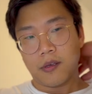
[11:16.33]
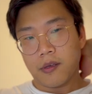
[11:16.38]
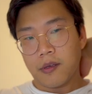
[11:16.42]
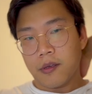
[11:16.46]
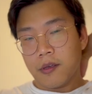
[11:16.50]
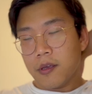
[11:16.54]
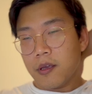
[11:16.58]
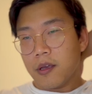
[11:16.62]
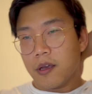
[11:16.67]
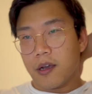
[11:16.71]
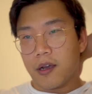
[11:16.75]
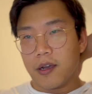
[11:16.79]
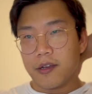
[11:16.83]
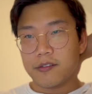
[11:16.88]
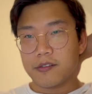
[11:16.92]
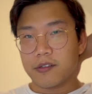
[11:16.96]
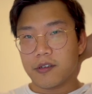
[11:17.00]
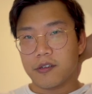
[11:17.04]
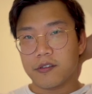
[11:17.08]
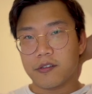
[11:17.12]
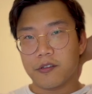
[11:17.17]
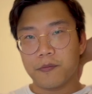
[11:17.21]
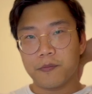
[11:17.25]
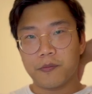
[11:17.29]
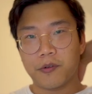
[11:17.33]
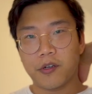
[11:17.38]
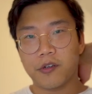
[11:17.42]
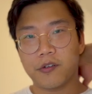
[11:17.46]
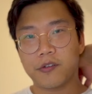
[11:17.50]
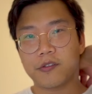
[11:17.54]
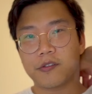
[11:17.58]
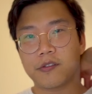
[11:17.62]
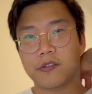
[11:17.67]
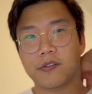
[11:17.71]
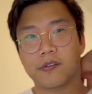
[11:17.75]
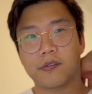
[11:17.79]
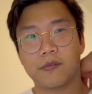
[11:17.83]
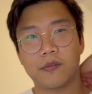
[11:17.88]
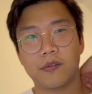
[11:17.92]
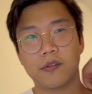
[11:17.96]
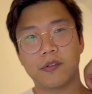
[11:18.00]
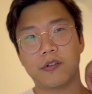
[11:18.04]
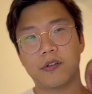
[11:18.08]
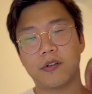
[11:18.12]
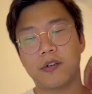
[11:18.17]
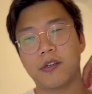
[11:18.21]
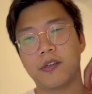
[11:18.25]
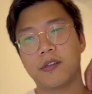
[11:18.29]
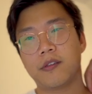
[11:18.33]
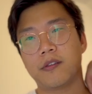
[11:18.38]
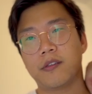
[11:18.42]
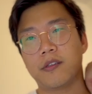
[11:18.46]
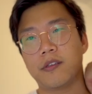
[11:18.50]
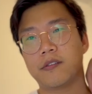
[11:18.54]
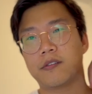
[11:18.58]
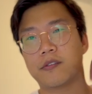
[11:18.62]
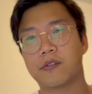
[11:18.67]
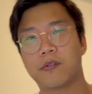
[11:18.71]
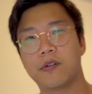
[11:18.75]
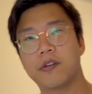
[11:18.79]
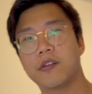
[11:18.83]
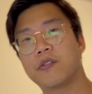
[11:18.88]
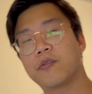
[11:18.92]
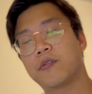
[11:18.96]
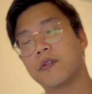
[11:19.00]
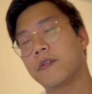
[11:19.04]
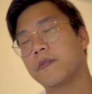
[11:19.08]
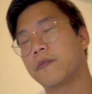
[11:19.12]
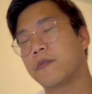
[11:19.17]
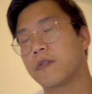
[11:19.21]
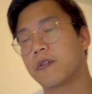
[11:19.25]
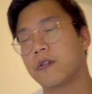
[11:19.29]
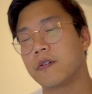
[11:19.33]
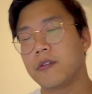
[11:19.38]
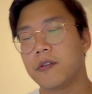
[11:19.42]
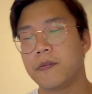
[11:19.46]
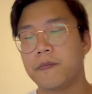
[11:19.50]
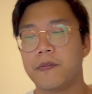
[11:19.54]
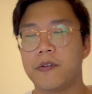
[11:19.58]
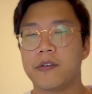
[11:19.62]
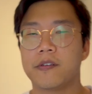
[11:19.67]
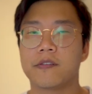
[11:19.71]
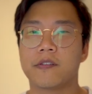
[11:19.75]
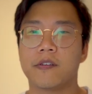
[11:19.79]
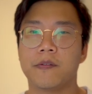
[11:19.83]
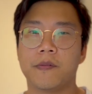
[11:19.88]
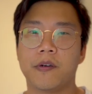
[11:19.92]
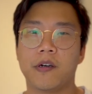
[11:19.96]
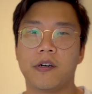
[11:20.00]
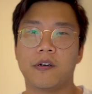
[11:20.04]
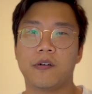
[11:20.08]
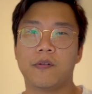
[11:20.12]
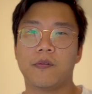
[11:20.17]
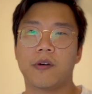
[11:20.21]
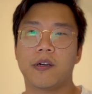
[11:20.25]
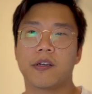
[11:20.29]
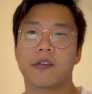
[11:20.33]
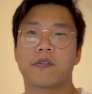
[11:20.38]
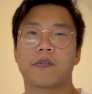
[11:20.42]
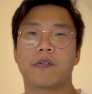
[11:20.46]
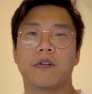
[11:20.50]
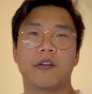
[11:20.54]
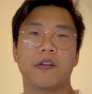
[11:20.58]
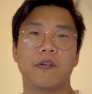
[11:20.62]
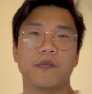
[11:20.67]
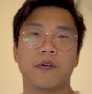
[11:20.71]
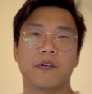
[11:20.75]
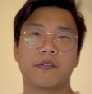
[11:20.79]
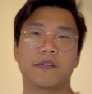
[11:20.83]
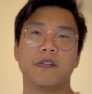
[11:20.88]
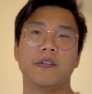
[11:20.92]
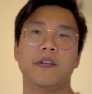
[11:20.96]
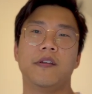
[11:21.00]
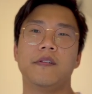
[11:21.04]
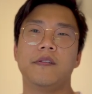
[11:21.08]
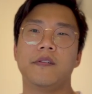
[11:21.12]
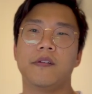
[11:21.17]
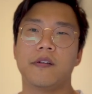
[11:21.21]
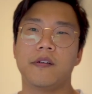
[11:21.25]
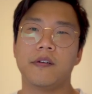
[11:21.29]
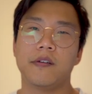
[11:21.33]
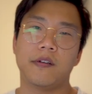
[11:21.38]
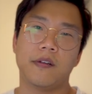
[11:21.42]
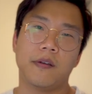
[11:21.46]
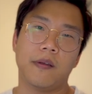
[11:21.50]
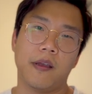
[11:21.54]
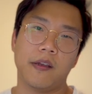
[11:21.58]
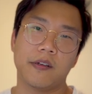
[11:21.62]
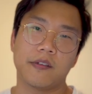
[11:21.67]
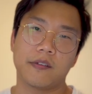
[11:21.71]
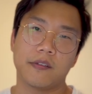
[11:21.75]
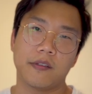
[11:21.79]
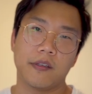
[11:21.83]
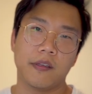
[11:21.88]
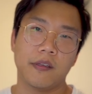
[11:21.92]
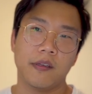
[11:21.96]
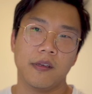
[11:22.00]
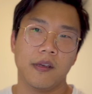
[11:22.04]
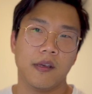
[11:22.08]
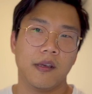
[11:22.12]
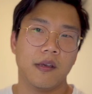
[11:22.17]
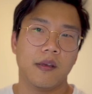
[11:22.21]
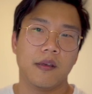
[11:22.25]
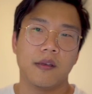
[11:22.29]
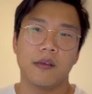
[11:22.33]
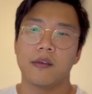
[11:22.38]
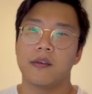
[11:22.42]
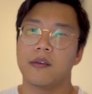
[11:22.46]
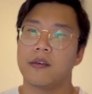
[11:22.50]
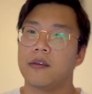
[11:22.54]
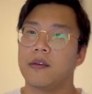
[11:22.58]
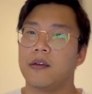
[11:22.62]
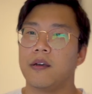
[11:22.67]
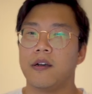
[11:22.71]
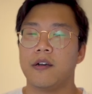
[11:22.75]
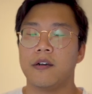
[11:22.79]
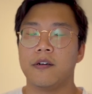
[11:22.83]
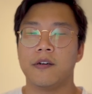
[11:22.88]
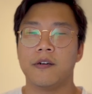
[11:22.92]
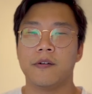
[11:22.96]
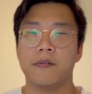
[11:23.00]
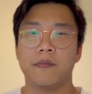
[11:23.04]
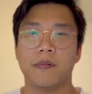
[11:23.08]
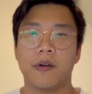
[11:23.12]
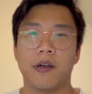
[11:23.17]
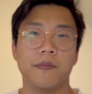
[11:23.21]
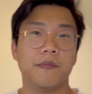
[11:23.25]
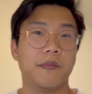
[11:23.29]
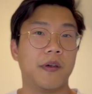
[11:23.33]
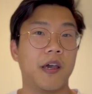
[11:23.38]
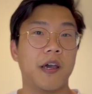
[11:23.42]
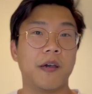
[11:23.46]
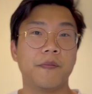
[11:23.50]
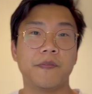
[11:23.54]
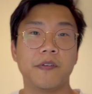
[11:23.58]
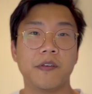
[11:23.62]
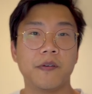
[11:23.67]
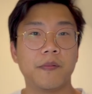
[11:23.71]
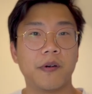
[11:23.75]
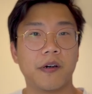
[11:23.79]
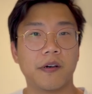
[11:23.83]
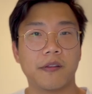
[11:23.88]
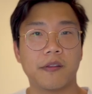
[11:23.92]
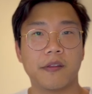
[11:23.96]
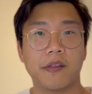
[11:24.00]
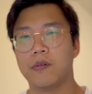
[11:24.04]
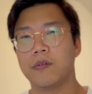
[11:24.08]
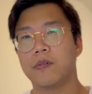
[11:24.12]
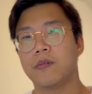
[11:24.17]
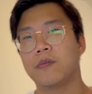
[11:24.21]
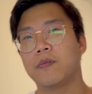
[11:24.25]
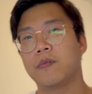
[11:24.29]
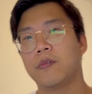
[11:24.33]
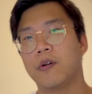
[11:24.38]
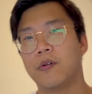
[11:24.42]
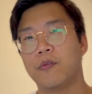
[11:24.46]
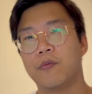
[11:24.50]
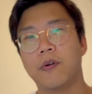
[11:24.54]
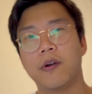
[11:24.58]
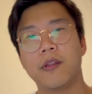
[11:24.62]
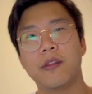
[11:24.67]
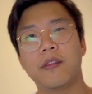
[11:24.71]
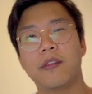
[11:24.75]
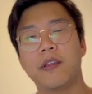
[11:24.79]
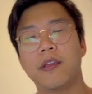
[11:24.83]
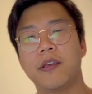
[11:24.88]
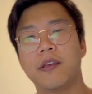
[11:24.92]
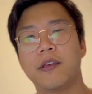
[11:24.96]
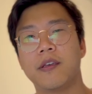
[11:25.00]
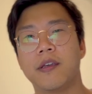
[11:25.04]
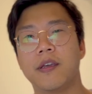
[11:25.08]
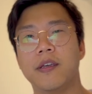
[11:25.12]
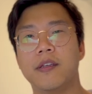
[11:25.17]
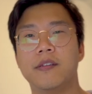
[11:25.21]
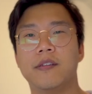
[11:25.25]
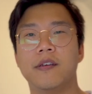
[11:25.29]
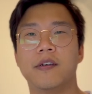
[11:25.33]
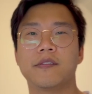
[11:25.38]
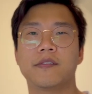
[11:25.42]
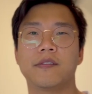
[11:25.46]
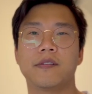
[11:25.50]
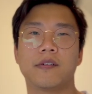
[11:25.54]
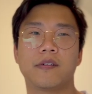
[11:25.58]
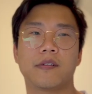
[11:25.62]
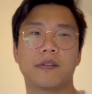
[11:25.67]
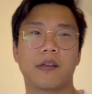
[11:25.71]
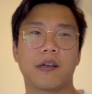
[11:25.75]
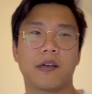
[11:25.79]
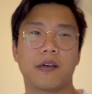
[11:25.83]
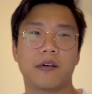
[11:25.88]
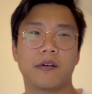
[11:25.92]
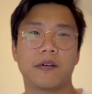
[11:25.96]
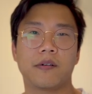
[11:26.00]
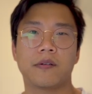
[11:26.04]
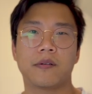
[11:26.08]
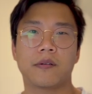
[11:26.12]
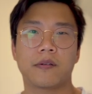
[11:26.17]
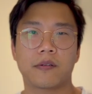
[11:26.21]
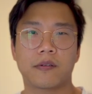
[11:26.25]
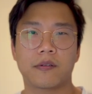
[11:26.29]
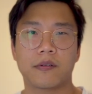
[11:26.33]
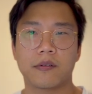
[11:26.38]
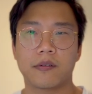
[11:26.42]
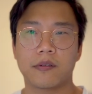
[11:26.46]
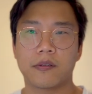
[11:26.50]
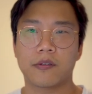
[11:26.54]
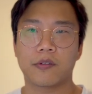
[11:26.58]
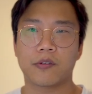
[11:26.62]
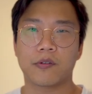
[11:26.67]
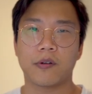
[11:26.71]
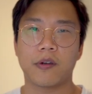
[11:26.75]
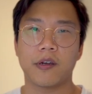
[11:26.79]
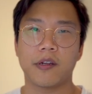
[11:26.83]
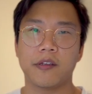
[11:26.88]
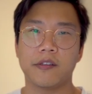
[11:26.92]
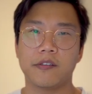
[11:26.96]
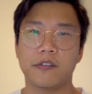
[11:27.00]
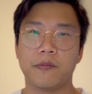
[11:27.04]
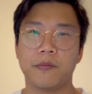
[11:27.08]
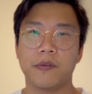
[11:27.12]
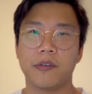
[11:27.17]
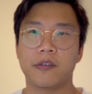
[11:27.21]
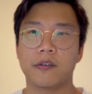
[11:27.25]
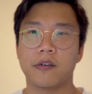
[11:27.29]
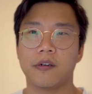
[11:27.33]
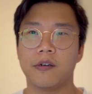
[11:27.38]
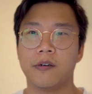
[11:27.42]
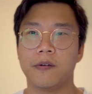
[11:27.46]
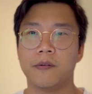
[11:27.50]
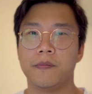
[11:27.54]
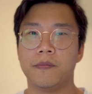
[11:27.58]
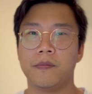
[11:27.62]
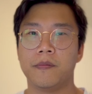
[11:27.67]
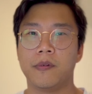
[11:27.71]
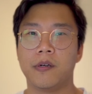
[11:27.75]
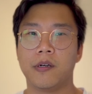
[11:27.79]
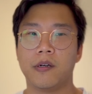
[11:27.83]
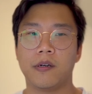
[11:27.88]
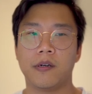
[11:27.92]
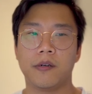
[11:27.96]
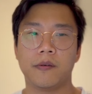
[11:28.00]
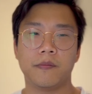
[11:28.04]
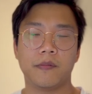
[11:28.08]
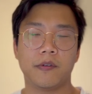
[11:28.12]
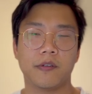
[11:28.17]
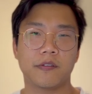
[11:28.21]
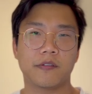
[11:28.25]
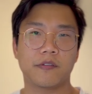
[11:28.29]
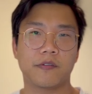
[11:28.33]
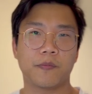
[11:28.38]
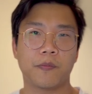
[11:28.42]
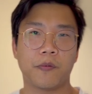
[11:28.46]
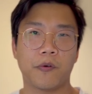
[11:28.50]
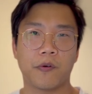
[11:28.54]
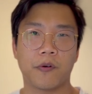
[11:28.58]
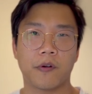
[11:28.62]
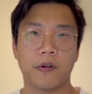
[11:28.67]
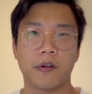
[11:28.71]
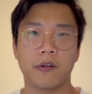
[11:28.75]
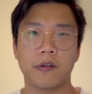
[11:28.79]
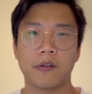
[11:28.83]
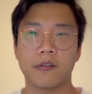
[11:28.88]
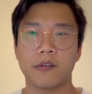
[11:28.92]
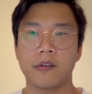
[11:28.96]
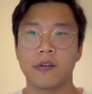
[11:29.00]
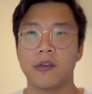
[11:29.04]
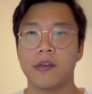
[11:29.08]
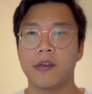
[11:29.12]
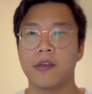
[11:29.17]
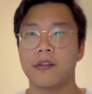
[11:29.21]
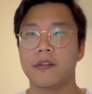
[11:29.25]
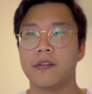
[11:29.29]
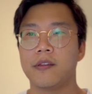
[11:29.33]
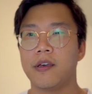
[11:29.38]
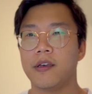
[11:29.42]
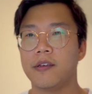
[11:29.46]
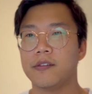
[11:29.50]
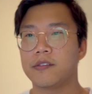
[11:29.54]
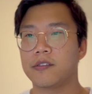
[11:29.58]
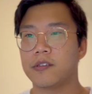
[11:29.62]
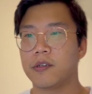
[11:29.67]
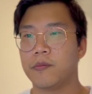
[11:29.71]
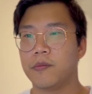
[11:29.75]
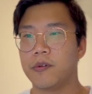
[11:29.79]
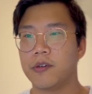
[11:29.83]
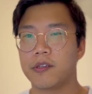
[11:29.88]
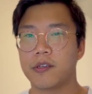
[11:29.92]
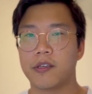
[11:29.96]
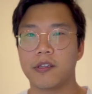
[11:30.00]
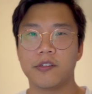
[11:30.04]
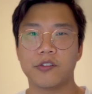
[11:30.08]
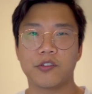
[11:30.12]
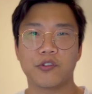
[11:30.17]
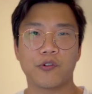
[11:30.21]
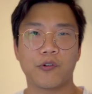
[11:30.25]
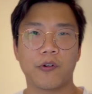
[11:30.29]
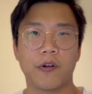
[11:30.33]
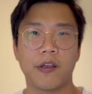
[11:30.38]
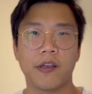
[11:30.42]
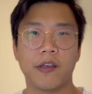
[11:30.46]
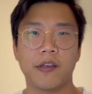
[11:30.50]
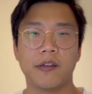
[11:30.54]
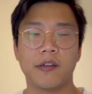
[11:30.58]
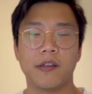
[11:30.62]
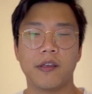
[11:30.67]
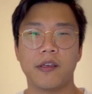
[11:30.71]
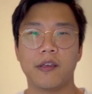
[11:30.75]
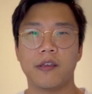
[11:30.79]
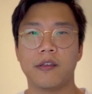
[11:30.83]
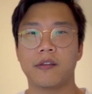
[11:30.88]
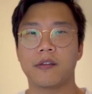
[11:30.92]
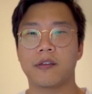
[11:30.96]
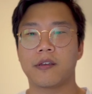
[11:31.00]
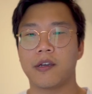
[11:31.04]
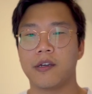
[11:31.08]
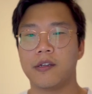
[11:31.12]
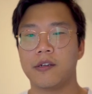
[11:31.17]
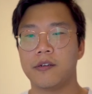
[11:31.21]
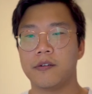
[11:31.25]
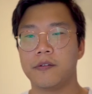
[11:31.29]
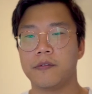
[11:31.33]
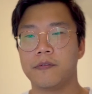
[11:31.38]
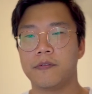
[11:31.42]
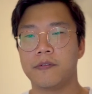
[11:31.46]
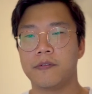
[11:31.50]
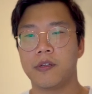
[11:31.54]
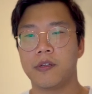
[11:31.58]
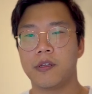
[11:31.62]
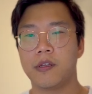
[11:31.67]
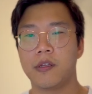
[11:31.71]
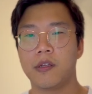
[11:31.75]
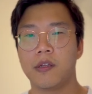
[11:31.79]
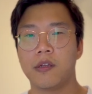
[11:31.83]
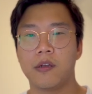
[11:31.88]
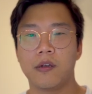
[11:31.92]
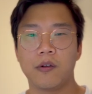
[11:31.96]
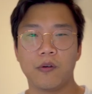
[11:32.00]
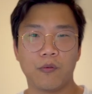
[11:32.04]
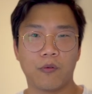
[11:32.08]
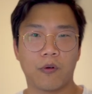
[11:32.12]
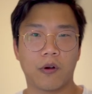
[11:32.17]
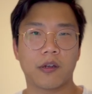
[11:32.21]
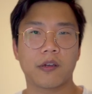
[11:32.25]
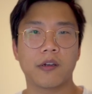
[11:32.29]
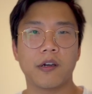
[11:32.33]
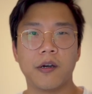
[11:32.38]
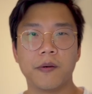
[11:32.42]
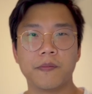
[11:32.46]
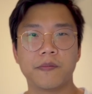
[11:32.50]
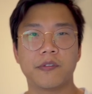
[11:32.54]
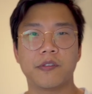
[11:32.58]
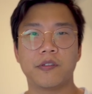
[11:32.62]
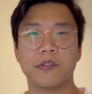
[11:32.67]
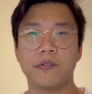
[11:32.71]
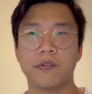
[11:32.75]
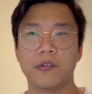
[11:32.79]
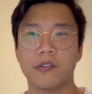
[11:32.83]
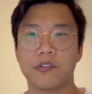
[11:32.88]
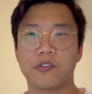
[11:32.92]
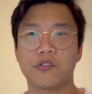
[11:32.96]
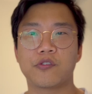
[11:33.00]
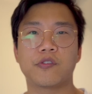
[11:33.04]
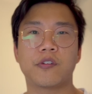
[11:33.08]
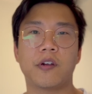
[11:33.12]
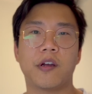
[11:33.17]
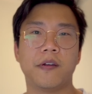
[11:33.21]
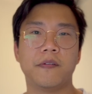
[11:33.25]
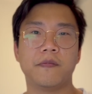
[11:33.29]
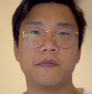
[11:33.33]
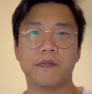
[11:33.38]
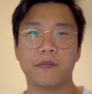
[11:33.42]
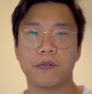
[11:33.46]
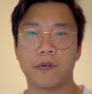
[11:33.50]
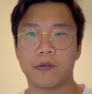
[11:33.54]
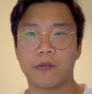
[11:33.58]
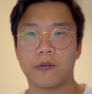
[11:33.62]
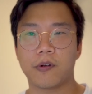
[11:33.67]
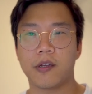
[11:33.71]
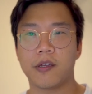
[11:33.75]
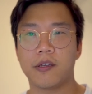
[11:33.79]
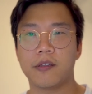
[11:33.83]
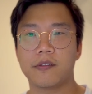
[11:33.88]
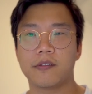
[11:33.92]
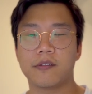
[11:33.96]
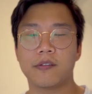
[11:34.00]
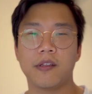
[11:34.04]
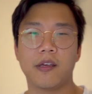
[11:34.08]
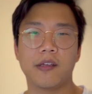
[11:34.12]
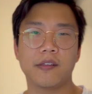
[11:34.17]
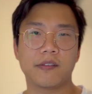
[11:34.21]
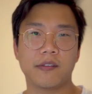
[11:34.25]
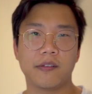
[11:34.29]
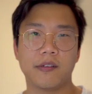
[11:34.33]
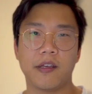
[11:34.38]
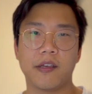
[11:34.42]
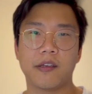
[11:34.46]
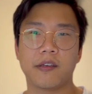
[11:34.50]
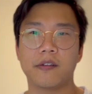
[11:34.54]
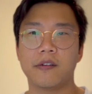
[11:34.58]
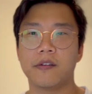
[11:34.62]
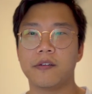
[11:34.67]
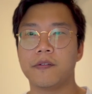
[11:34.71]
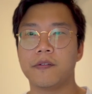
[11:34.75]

I saw some posts during these 2024 Olympics about why karate wasn't in there, and I'm happy about that. Well, one thing, it doesn't allow karate to become a sport that someone can train and kind of work up to and strive for, right? So that's a negative.